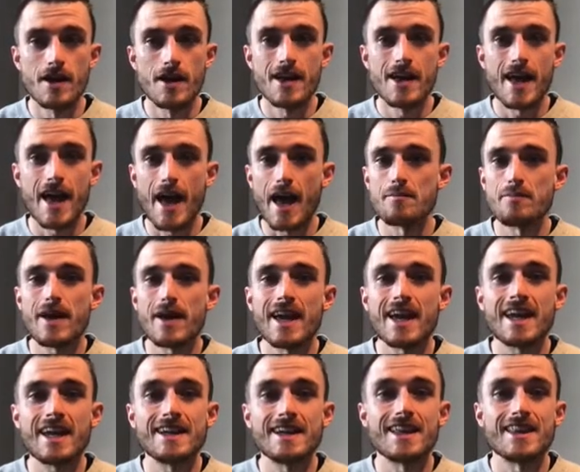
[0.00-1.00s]
and
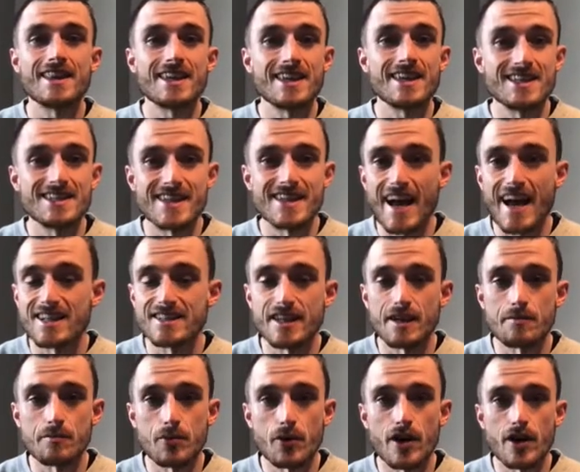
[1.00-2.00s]
paid the exact same
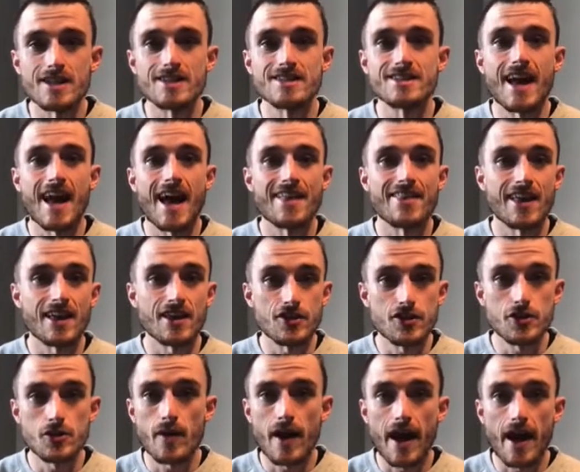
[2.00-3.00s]
price that you
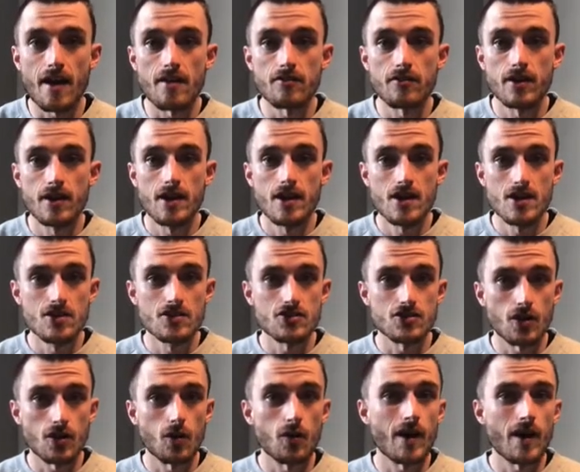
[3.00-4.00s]
have.
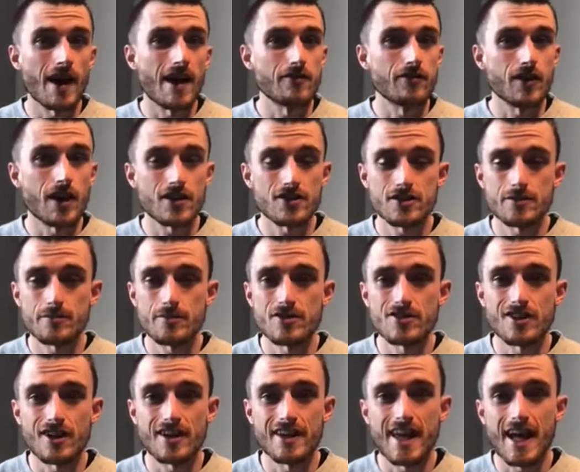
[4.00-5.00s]
So if customers
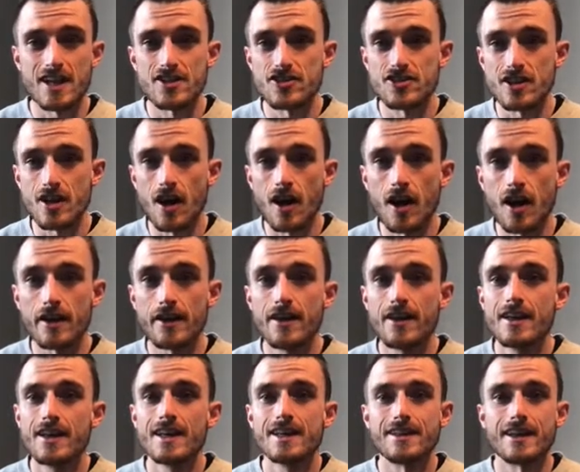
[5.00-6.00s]
start catching on
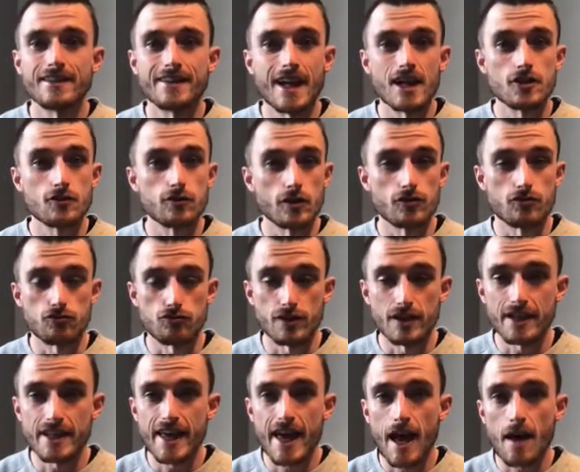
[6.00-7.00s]
that that's what's really
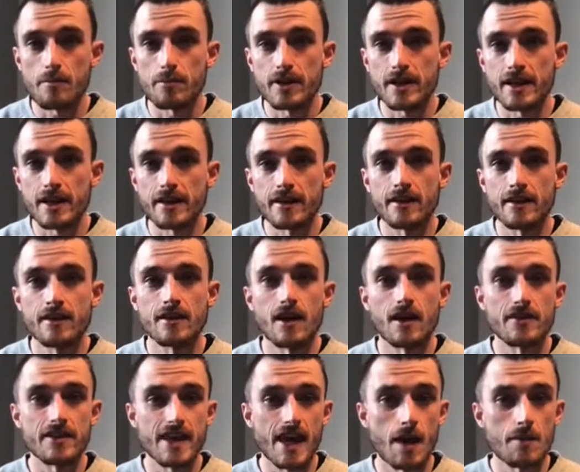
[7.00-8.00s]
happening on the
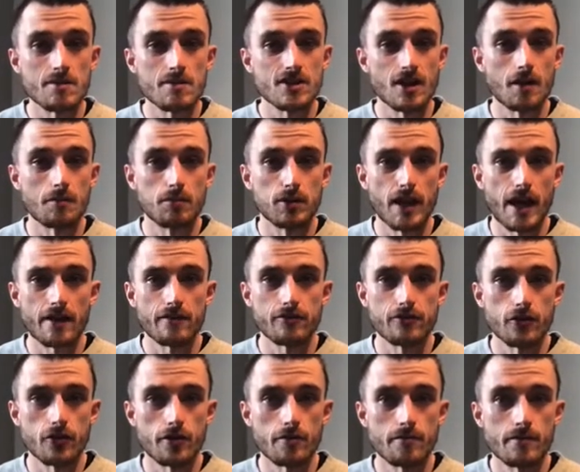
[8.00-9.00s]
Amazon
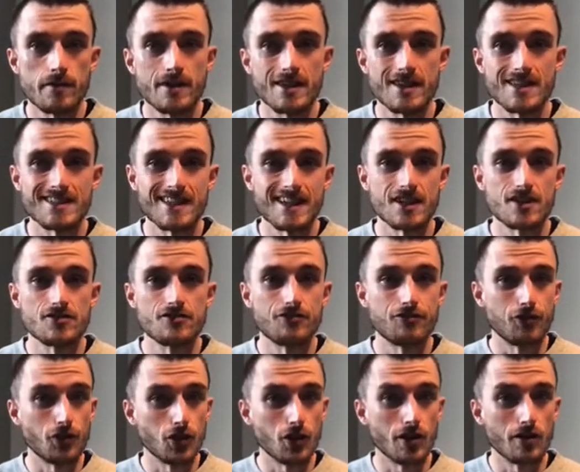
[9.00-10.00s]
platform, is that it's
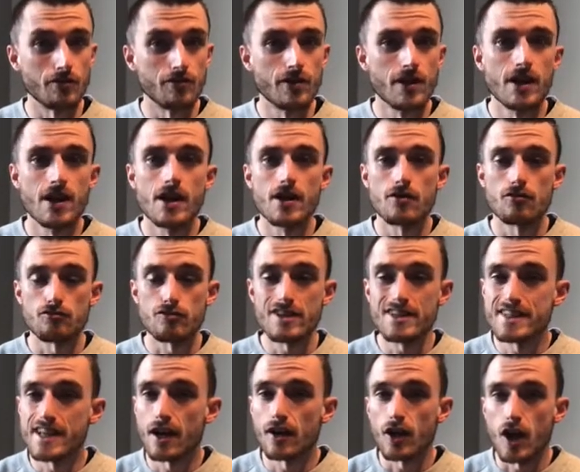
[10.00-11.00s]
full of
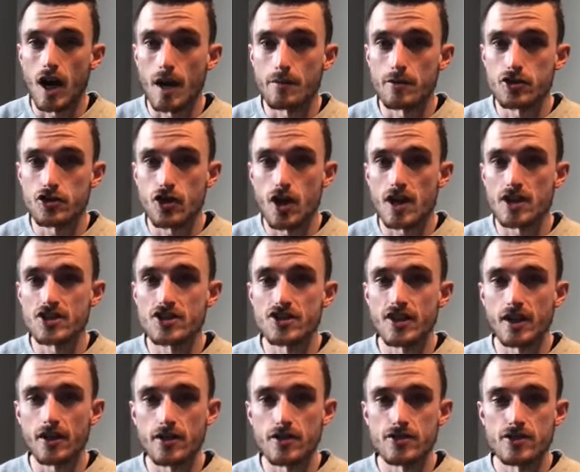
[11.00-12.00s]
retail arbitrage
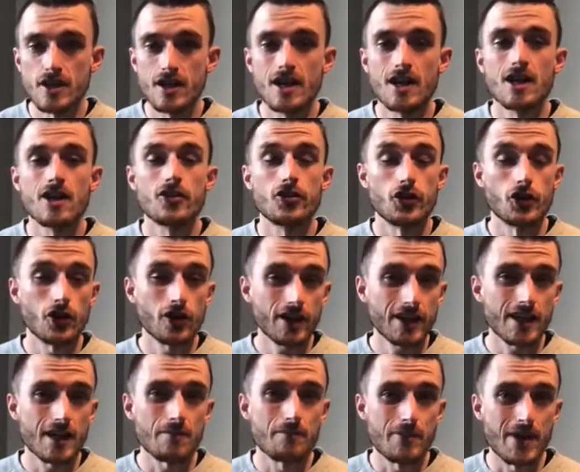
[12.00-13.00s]
sellers, they're going to
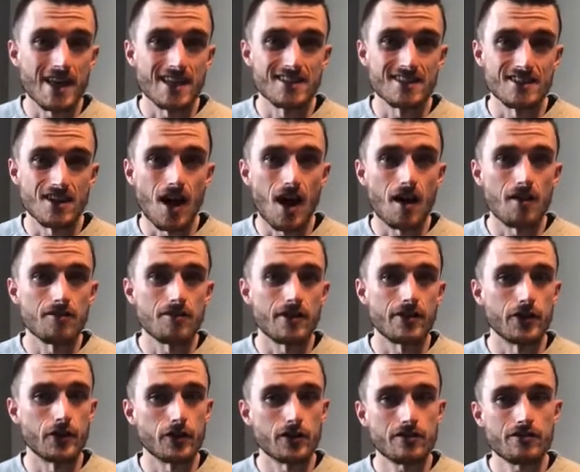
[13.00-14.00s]
get pissed off and they're
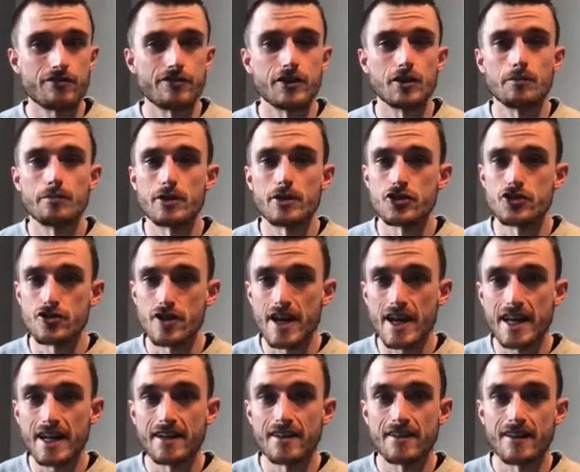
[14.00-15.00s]
going to feel betrayed.
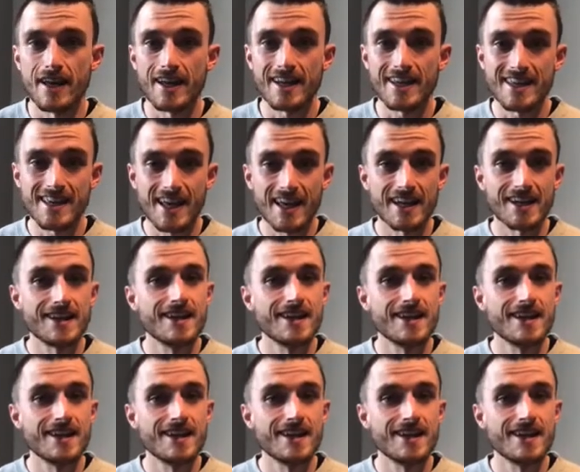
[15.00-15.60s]
And again,